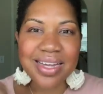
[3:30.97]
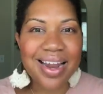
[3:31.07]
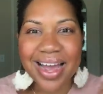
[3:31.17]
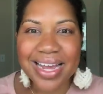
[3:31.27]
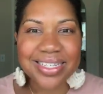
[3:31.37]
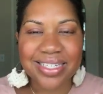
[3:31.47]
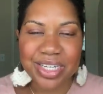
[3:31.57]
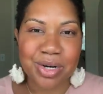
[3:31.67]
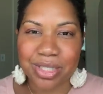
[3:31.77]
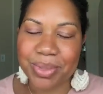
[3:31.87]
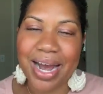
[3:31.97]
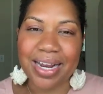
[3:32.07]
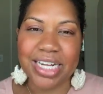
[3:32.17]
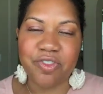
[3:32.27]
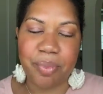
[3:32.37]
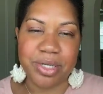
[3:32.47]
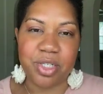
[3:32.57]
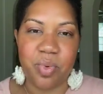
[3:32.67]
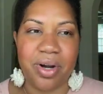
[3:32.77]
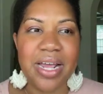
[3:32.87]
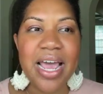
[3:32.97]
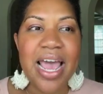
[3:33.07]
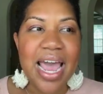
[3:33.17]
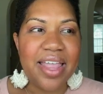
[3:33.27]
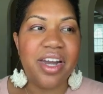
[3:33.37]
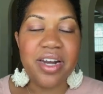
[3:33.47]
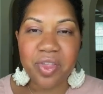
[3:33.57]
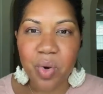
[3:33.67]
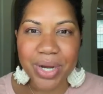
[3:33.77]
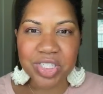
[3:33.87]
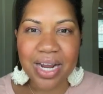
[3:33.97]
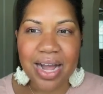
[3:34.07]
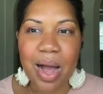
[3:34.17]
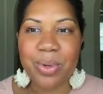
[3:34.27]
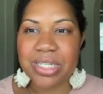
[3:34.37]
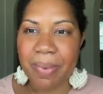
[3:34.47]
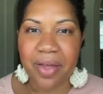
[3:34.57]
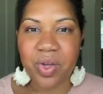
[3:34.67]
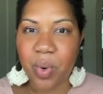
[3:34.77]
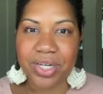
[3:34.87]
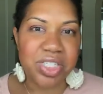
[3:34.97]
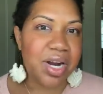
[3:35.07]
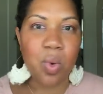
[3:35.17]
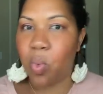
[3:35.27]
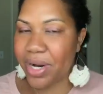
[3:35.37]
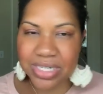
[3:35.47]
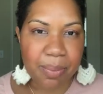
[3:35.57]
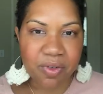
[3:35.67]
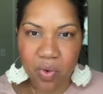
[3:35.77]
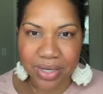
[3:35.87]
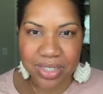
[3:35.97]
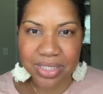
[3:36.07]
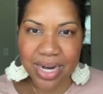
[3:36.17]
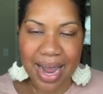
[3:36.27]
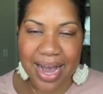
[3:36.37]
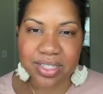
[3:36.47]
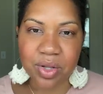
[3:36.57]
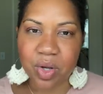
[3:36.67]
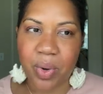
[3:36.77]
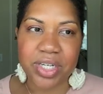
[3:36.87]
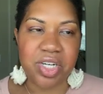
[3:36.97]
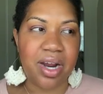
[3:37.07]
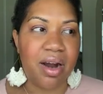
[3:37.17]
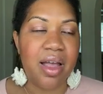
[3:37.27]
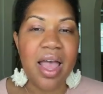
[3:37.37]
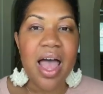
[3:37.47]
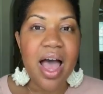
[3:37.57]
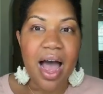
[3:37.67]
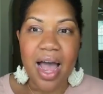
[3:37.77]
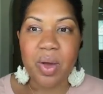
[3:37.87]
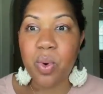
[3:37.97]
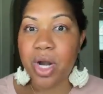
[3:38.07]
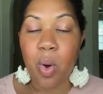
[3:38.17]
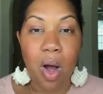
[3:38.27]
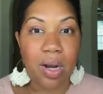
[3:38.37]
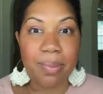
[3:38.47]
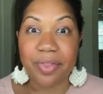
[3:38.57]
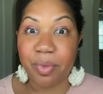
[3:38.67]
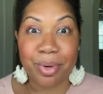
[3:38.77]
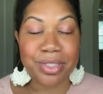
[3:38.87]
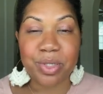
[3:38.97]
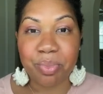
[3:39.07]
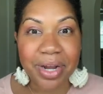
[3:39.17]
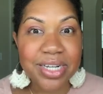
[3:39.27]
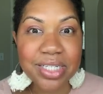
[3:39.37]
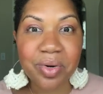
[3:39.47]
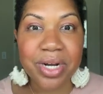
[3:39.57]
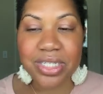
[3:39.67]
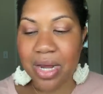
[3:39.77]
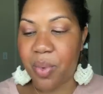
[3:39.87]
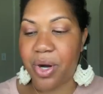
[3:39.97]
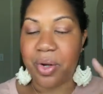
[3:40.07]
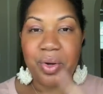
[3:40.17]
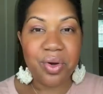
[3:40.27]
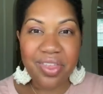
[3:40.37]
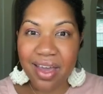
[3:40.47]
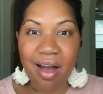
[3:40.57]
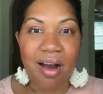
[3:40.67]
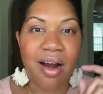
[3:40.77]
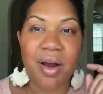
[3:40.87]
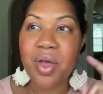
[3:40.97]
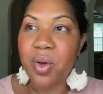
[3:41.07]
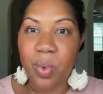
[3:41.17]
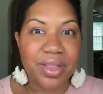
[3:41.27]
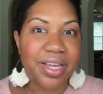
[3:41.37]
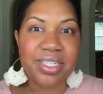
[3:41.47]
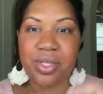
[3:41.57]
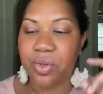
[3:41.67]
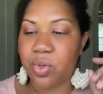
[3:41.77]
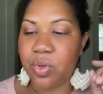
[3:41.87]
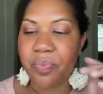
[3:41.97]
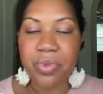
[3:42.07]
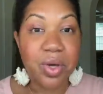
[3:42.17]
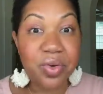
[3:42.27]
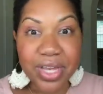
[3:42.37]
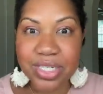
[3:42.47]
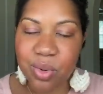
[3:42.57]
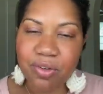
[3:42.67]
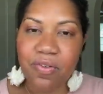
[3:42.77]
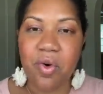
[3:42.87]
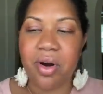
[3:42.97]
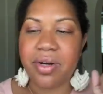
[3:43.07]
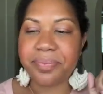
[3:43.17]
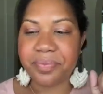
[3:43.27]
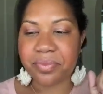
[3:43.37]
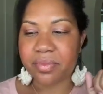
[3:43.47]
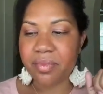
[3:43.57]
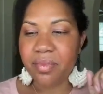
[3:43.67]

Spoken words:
clients, some guidelines for Pinterest board. And then another question I got was about the questionnaire. What type of questions did I ask on the questionnaire? I want to know all about their personal brand stories. So I want to know who they are, what they do, who they do it for,